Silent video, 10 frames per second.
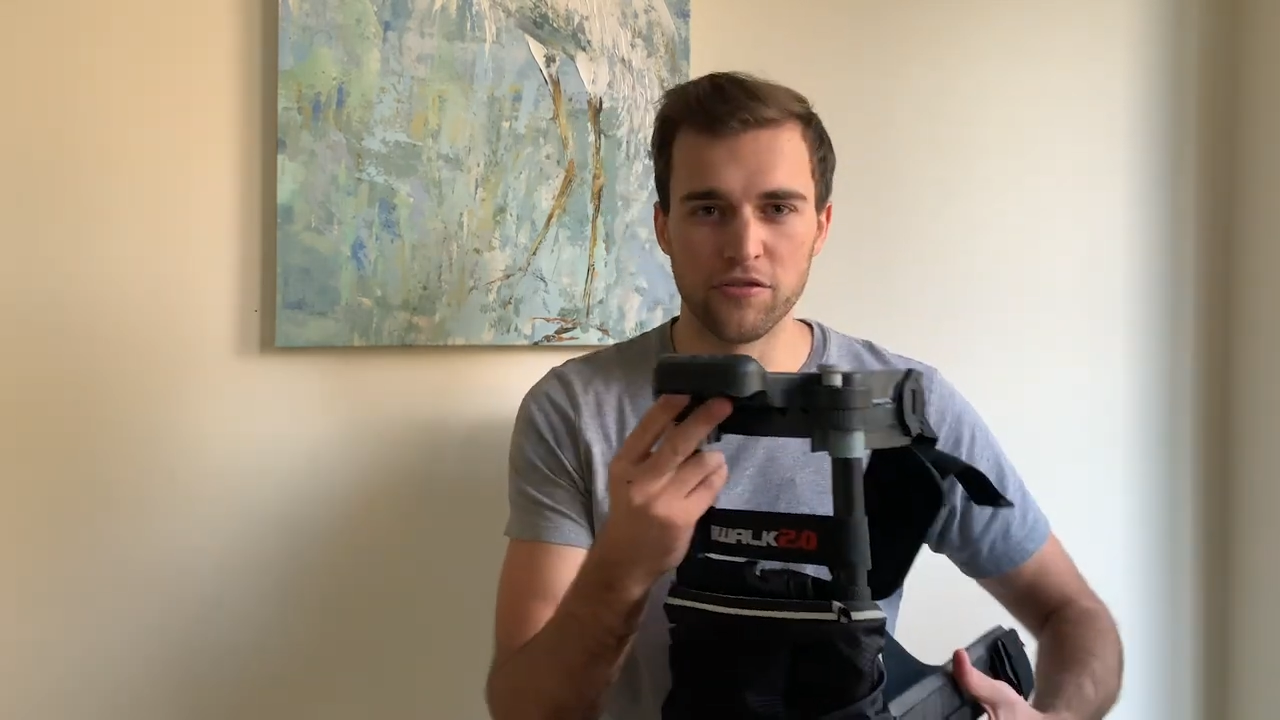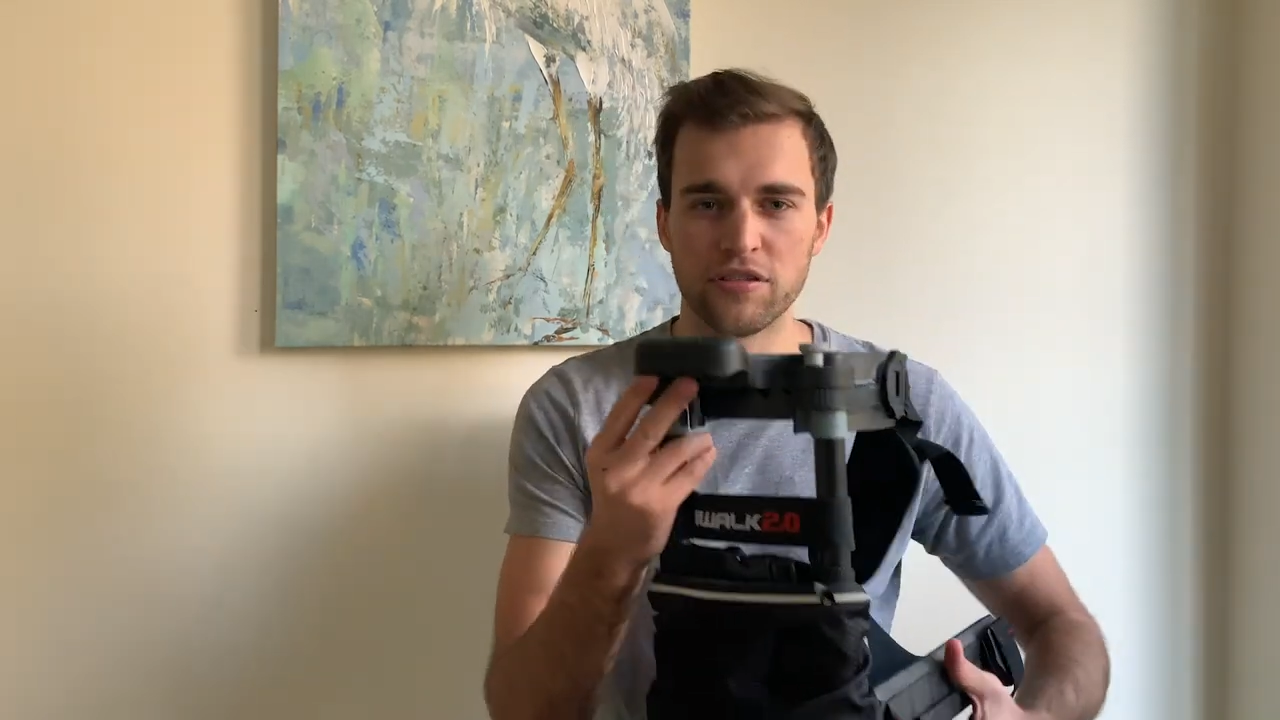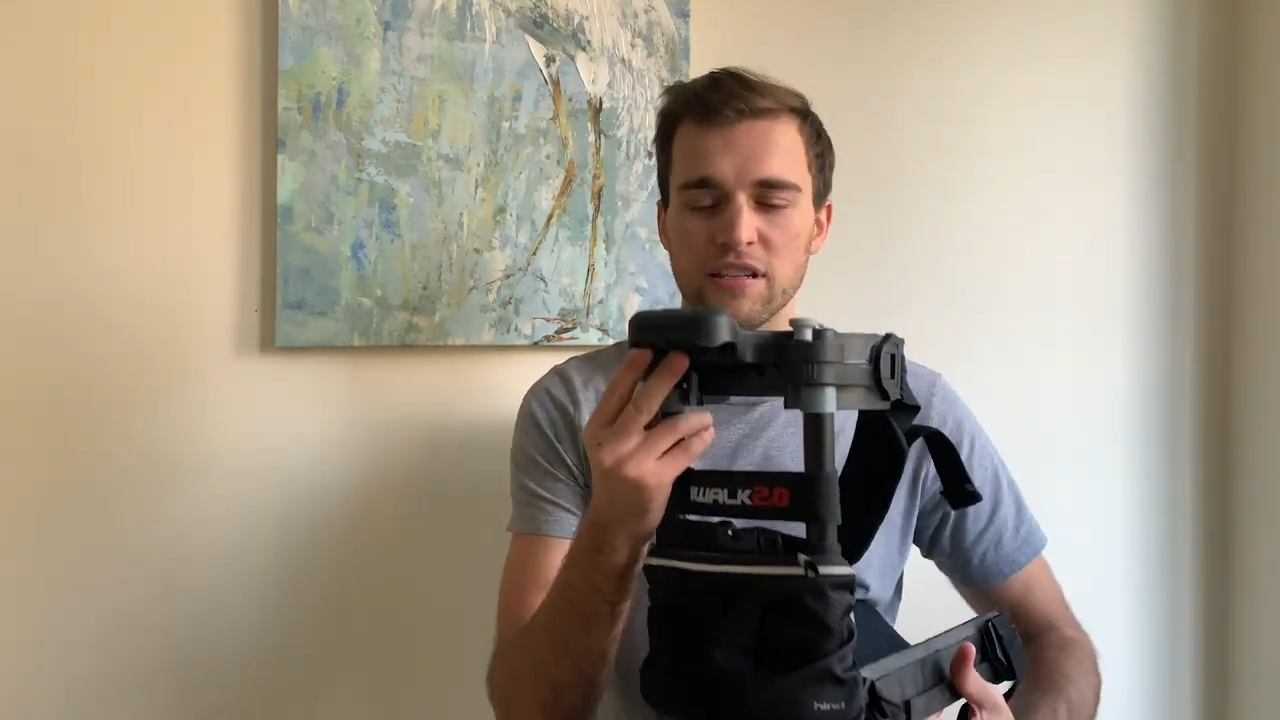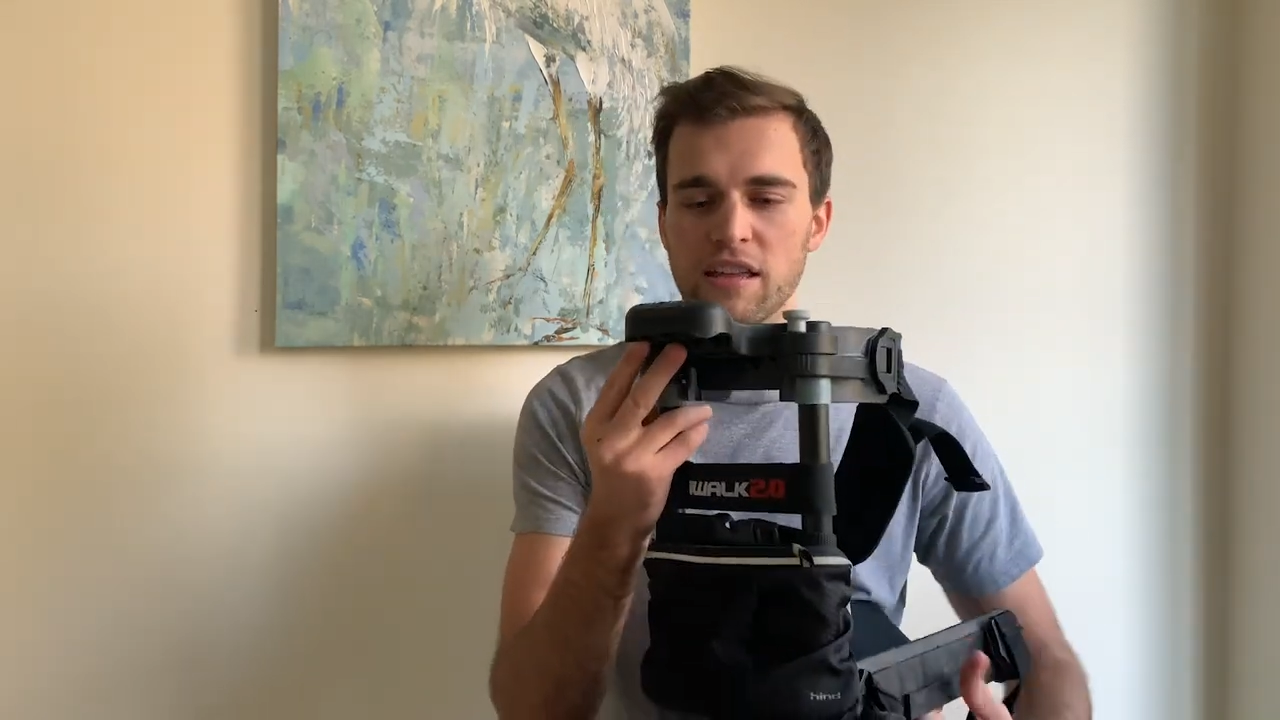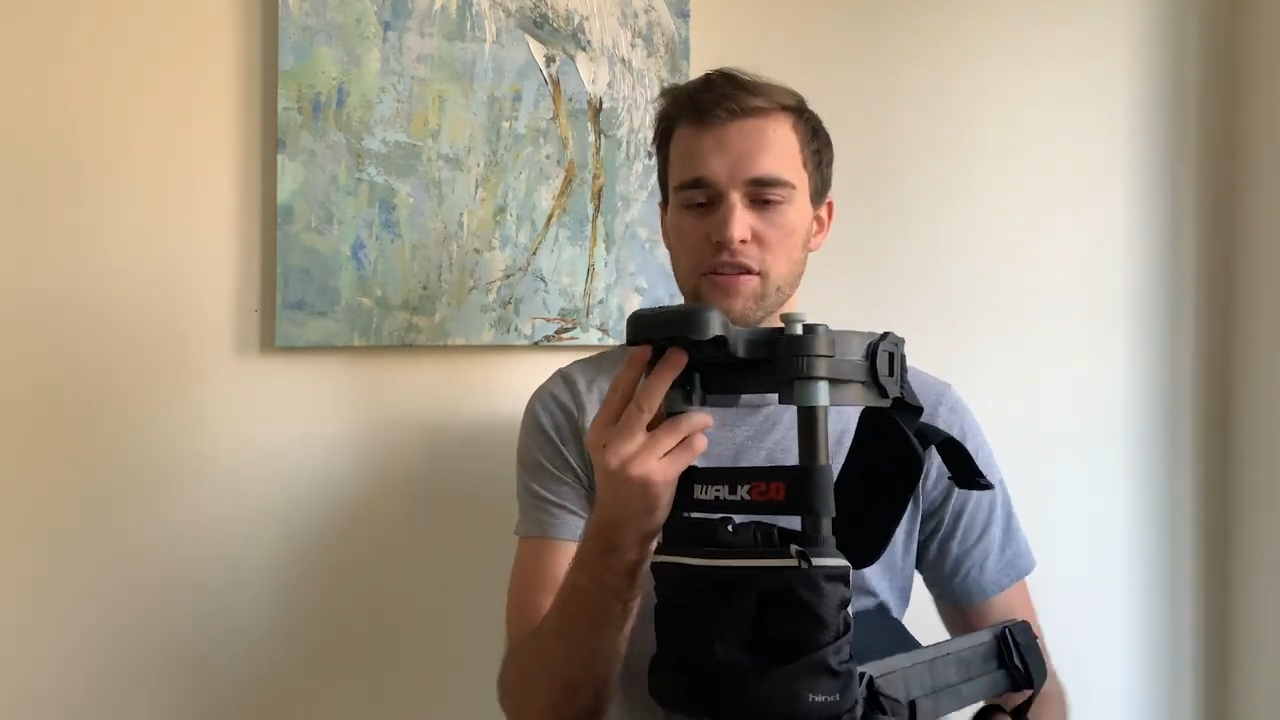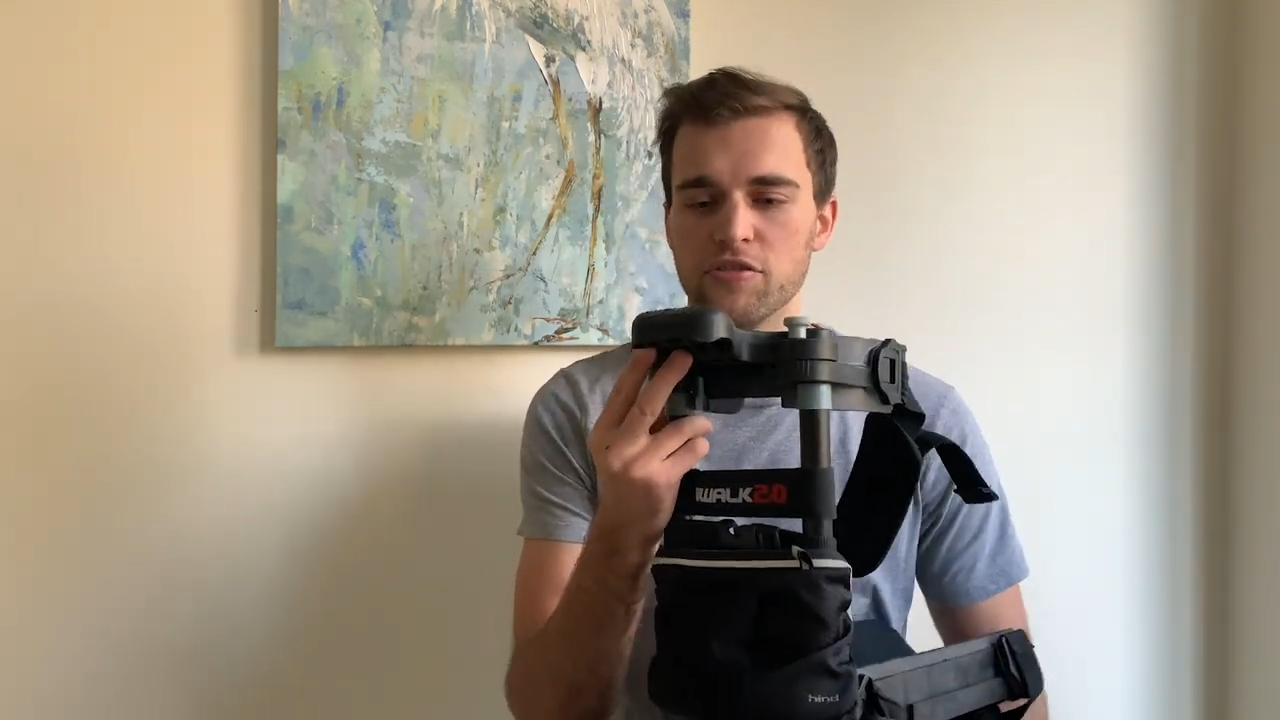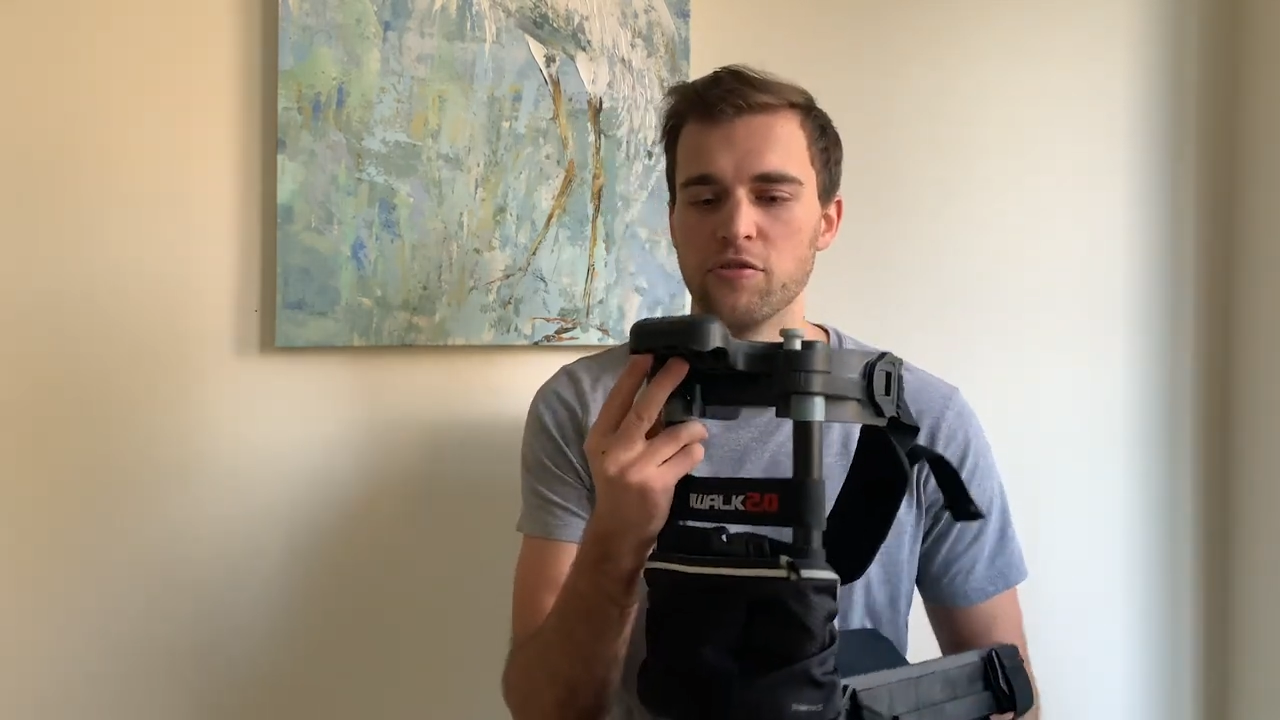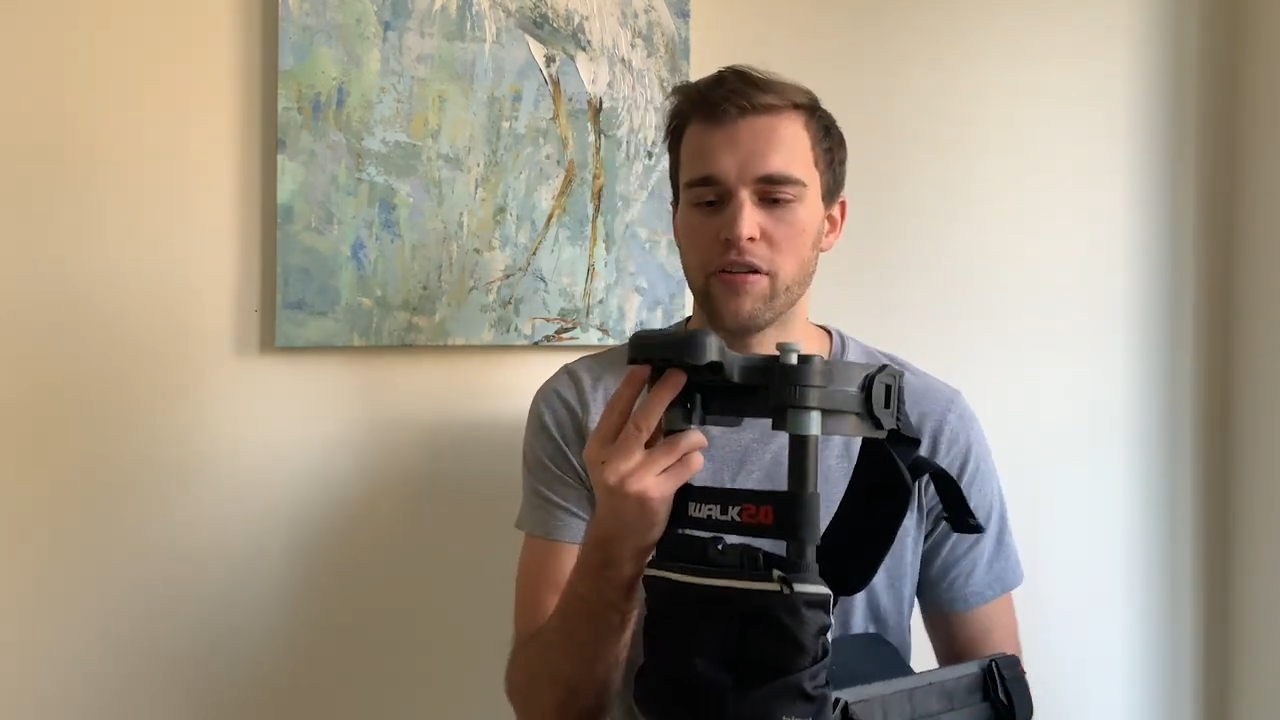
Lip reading: you see that you